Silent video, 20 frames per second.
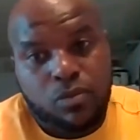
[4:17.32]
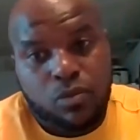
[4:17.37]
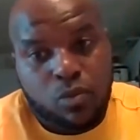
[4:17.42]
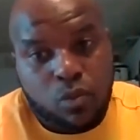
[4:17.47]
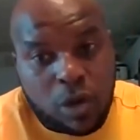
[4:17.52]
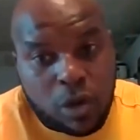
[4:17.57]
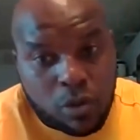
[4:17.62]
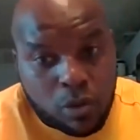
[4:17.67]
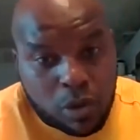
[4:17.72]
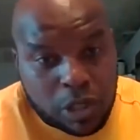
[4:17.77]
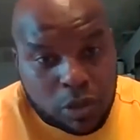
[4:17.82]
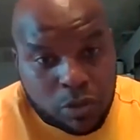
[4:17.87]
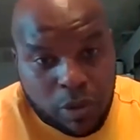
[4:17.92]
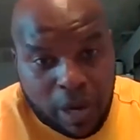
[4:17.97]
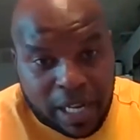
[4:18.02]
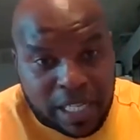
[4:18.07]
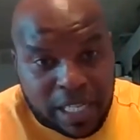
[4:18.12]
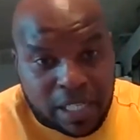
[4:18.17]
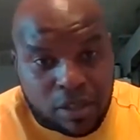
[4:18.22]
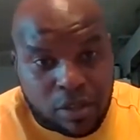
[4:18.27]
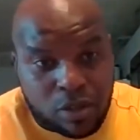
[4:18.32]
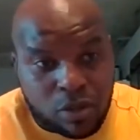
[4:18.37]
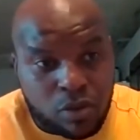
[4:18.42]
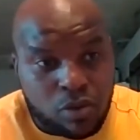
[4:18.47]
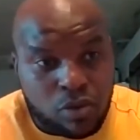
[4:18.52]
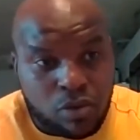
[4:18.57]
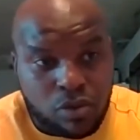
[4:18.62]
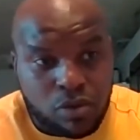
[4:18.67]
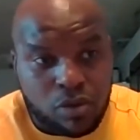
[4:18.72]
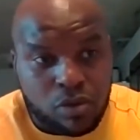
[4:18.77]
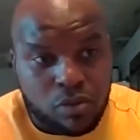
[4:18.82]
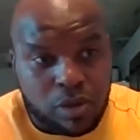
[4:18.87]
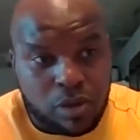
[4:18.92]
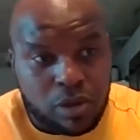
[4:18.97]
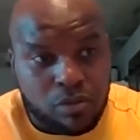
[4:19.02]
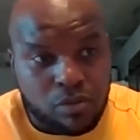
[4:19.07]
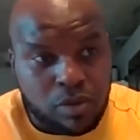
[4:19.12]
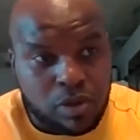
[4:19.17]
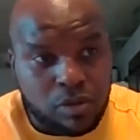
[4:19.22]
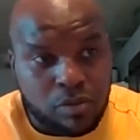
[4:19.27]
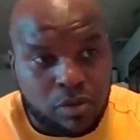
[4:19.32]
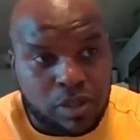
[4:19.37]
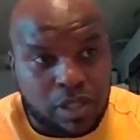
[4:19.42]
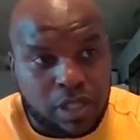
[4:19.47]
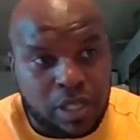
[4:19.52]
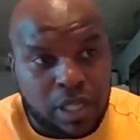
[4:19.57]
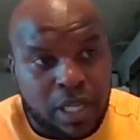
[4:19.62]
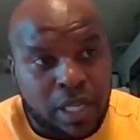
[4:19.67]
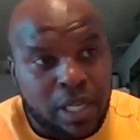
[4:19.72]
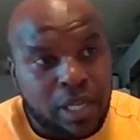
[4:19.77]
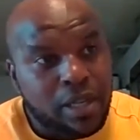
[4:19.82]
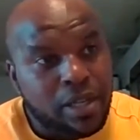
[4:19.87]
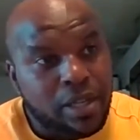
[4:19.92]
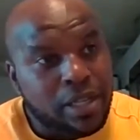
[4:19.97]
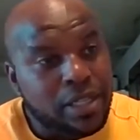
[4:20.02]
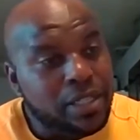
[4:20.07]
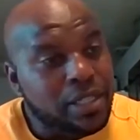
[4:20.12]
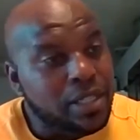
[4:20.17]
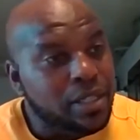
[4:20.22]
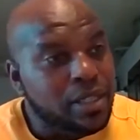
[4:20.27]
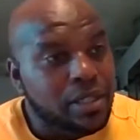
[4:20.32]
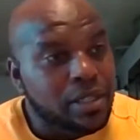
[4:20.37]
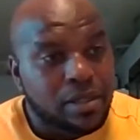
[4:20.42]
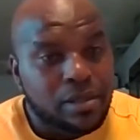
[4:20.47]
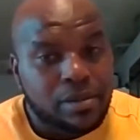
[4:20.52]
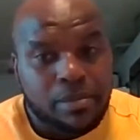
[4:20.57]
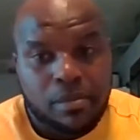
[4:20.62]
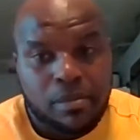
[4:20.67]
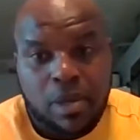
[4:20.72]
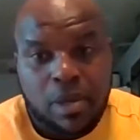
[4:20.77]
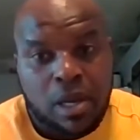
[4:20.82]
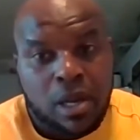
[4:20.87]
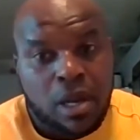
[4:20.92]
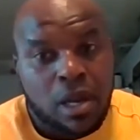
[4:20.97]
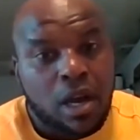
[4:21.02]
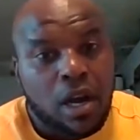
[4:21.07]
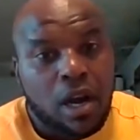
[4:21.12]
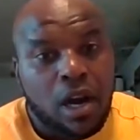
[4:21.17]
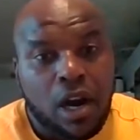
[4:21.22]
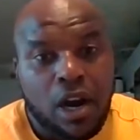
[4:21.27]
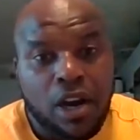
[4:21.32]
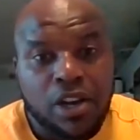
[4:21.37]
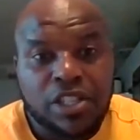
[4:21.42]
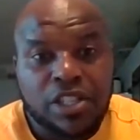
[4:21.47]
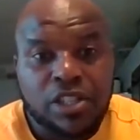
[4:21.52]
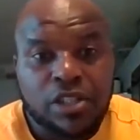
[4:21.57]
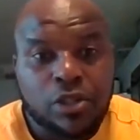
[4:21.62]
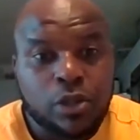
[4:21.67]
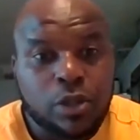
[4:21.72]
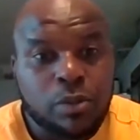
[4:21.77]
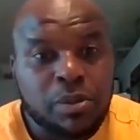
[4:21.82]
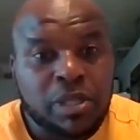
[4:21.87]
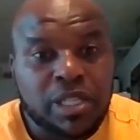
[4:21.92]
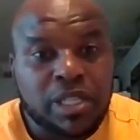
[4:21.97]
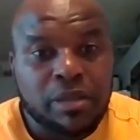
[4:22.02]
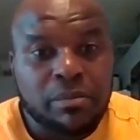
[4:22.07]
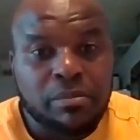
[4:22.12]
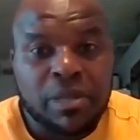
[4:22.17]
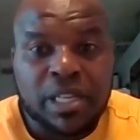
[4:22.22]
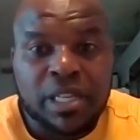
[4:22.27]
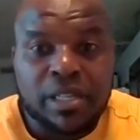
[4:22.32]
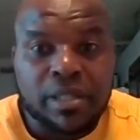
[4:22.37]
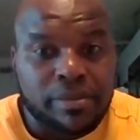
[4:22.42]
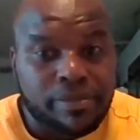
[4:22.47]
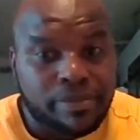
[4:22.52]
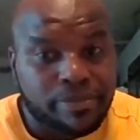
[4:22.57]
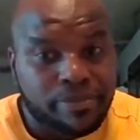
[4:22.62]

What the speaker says: What do I need to do? What? Listen, all you need to do is be committed.